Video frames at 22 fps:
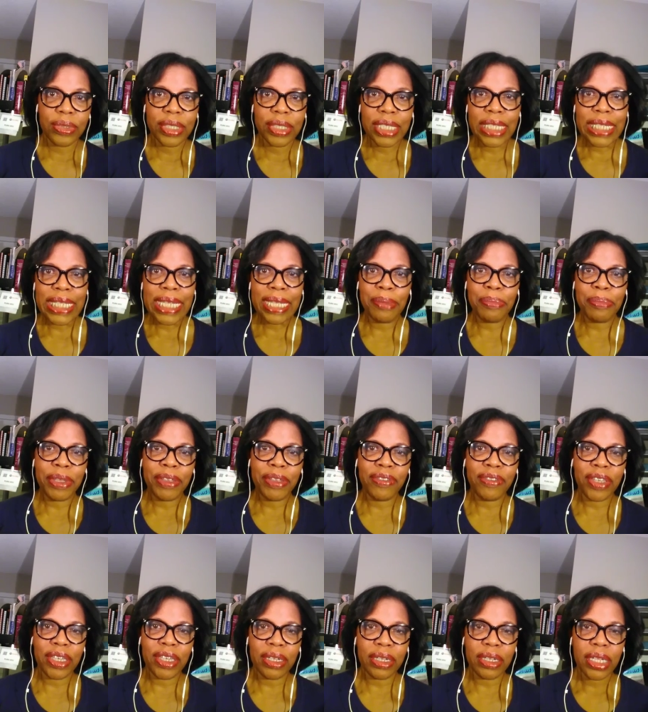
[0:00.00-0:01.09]

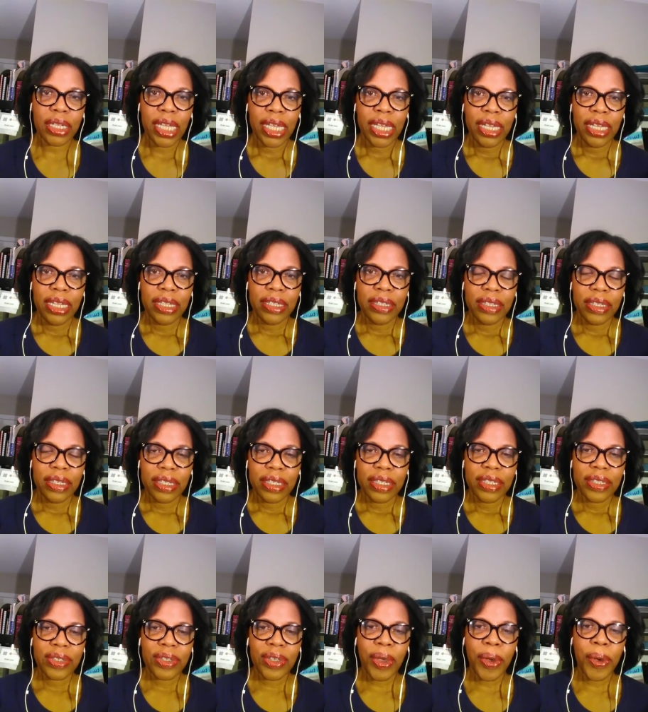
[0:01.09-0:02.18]
Sleepyville.
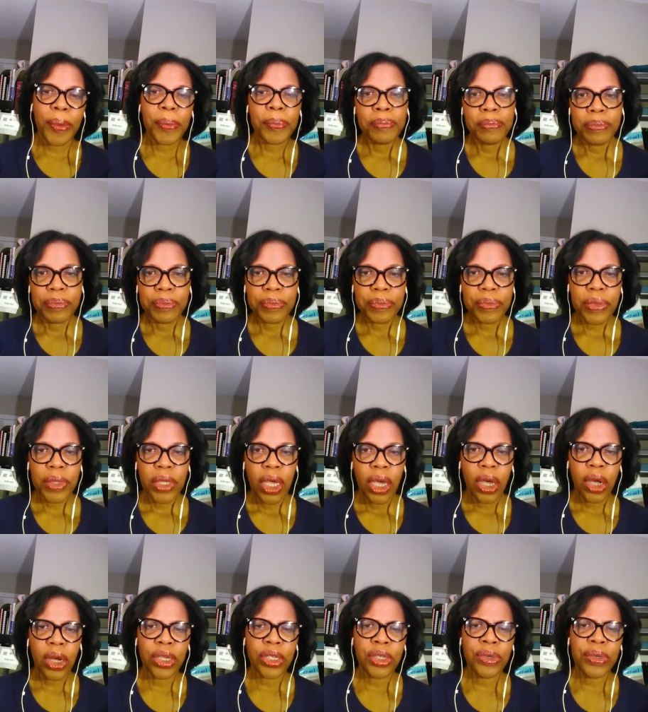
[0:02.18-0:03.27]
So,
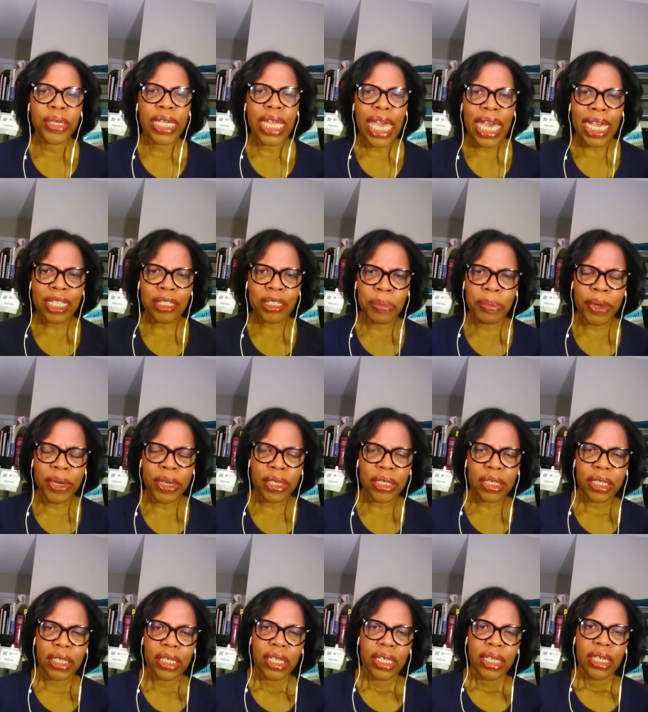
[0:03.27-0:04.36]
are you an expert
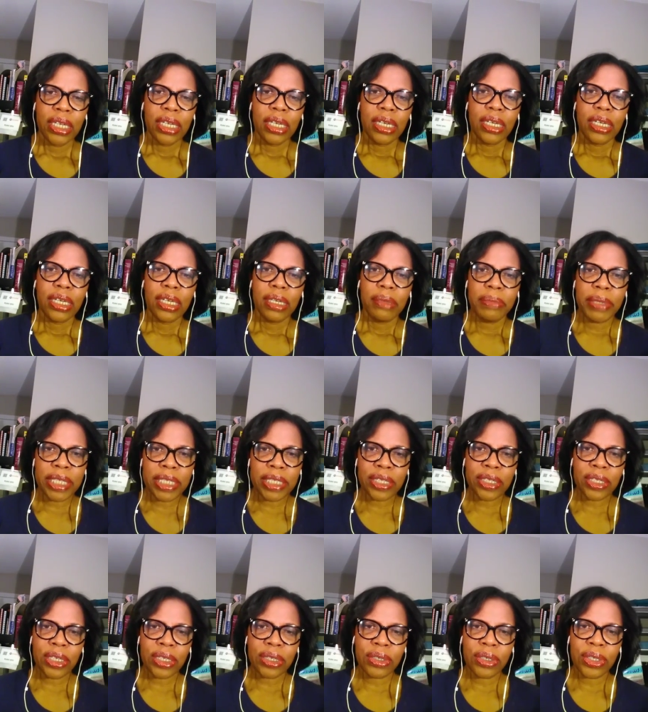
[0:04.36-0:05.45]
business
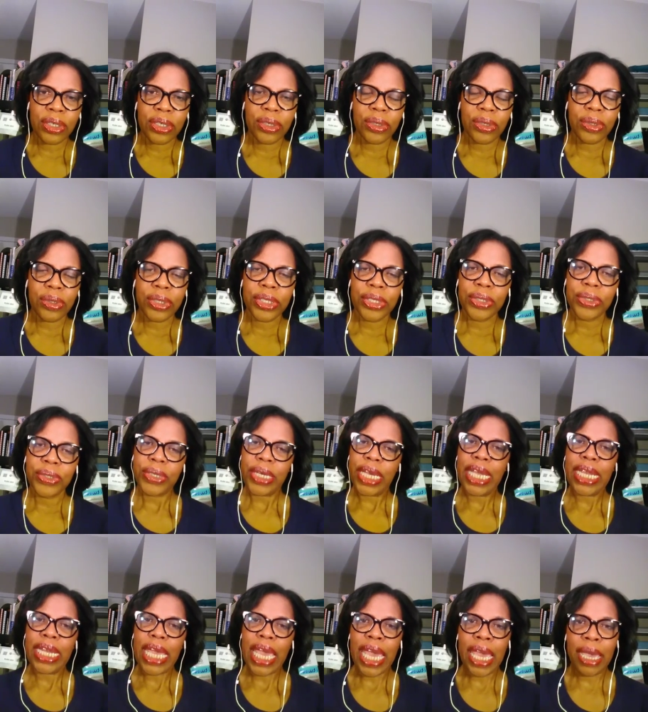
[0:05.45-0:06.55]
owner or are you
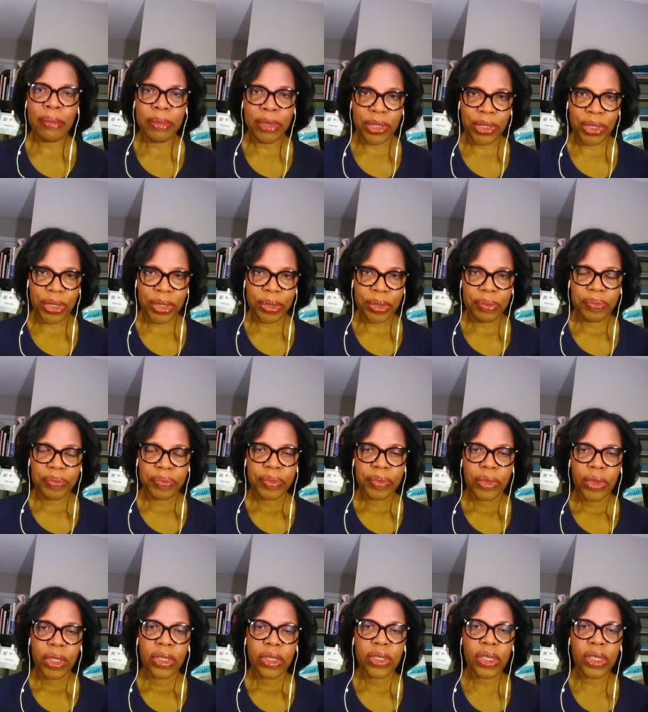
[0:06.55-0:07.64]
an amateur?
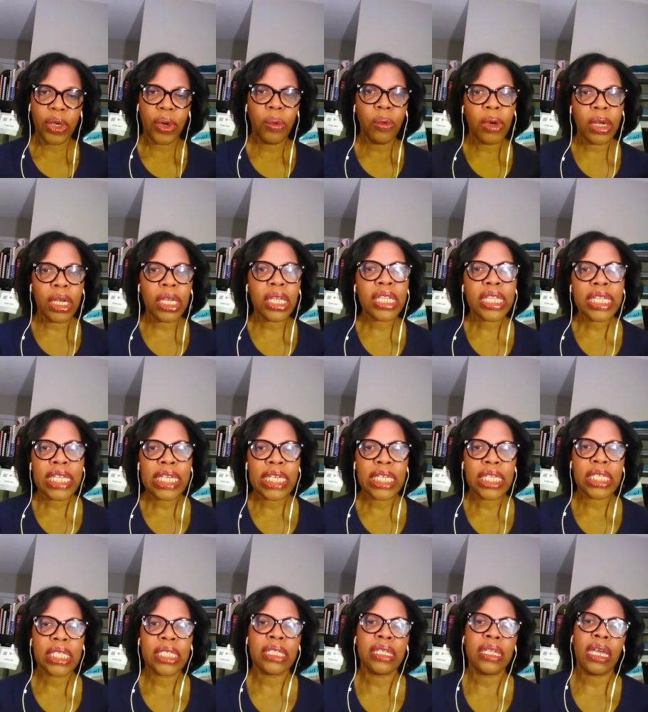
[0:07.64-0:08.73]
So, one of the
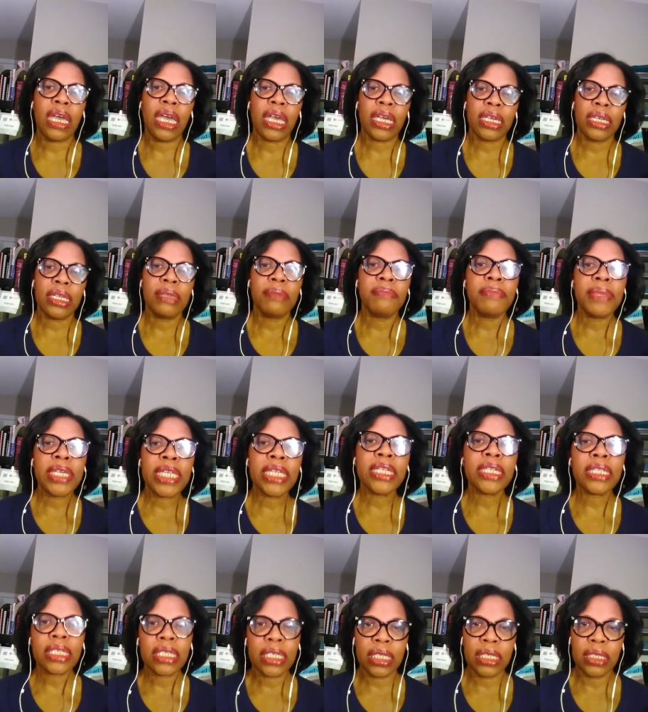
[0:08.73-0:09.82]
things that can
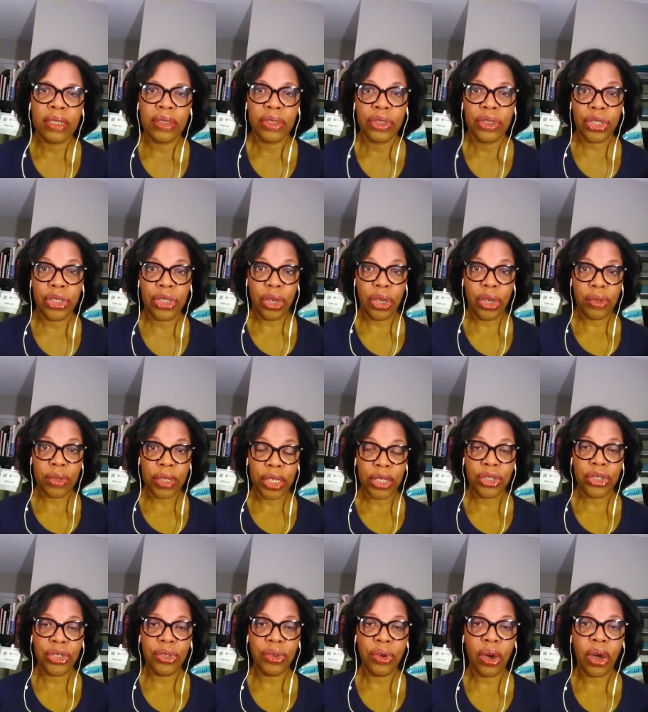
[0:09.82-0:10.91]
immediately show
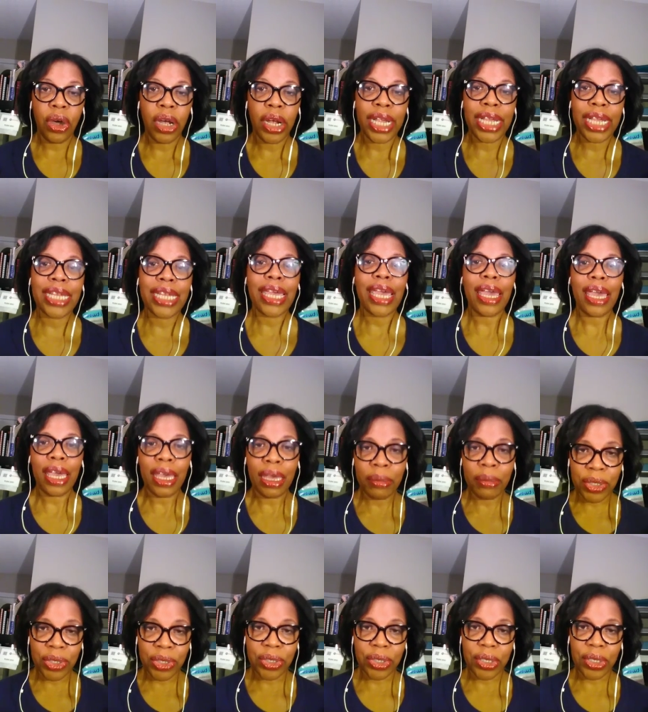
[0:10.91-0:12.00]
that you are an
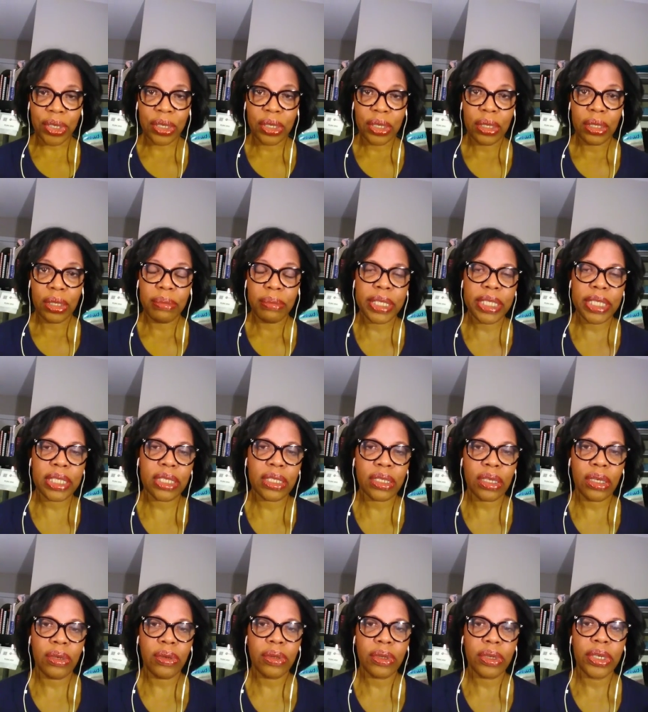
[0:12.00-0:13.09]
amateur business
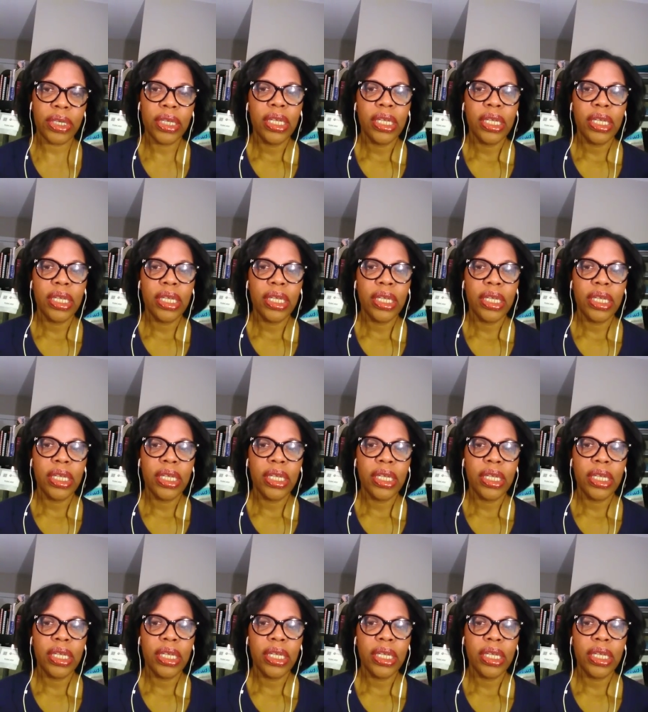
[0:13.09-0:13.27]
owner